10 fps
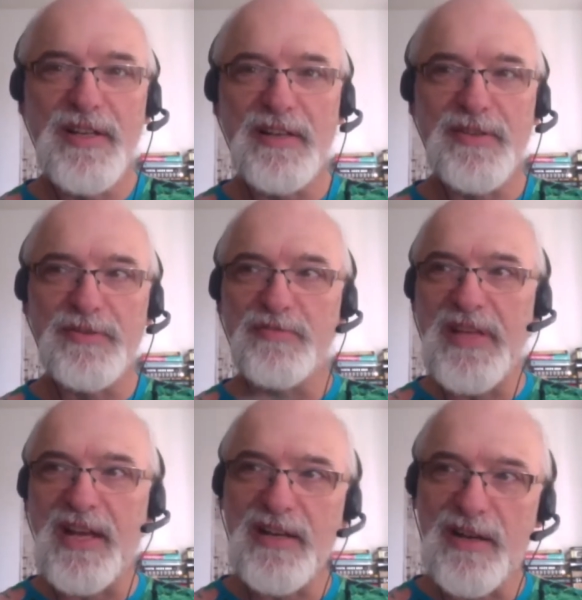talked to
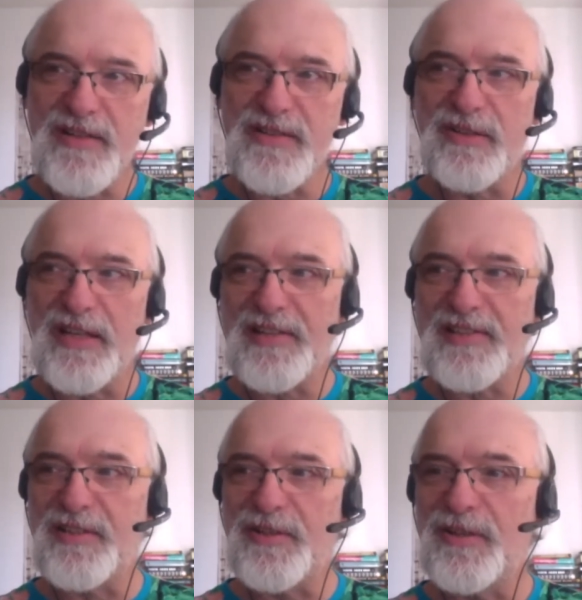Mia Karlsson
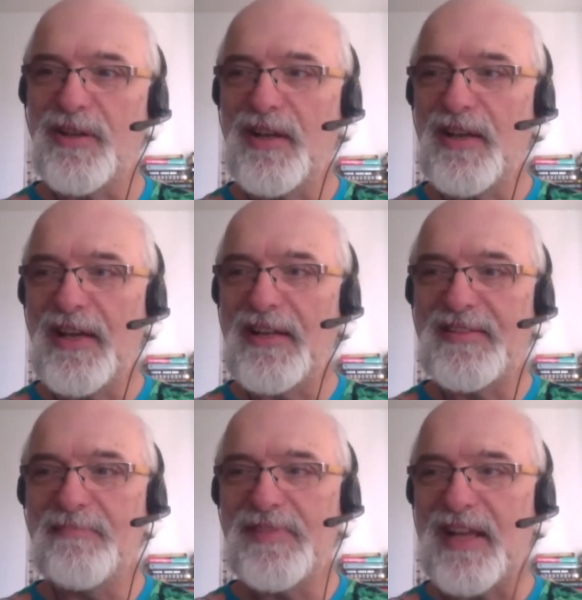last year, and it
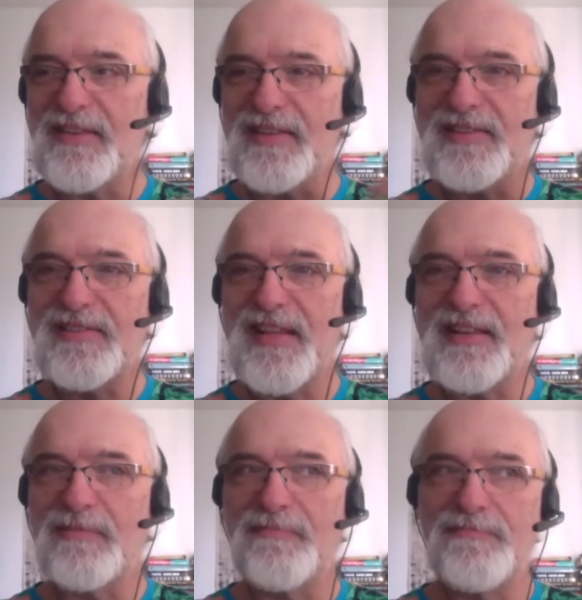seems like this is
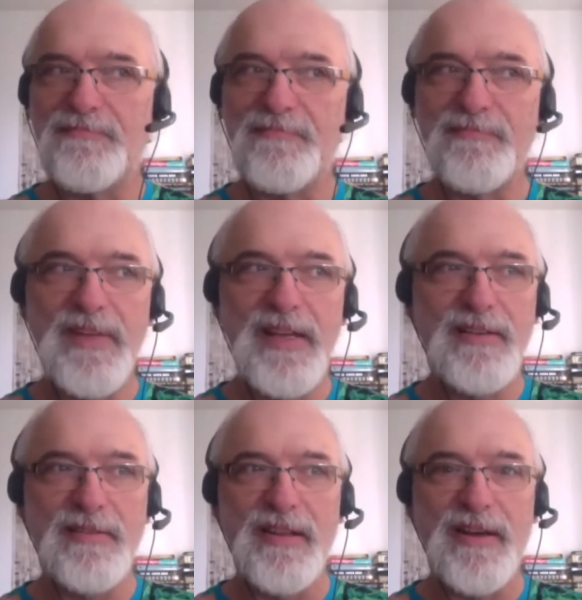like a
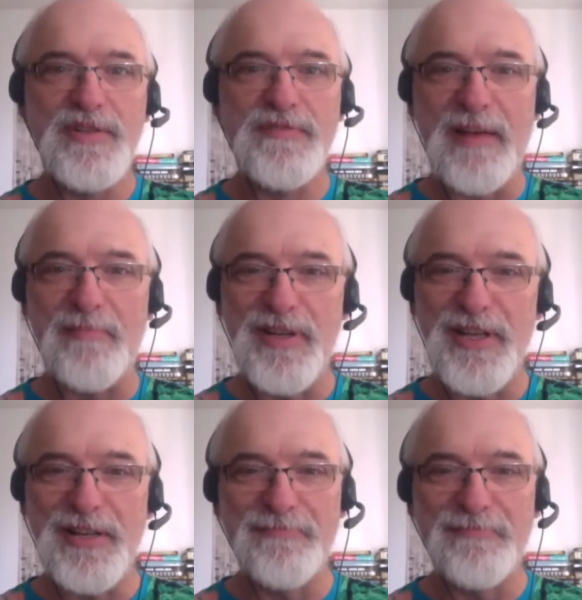large family,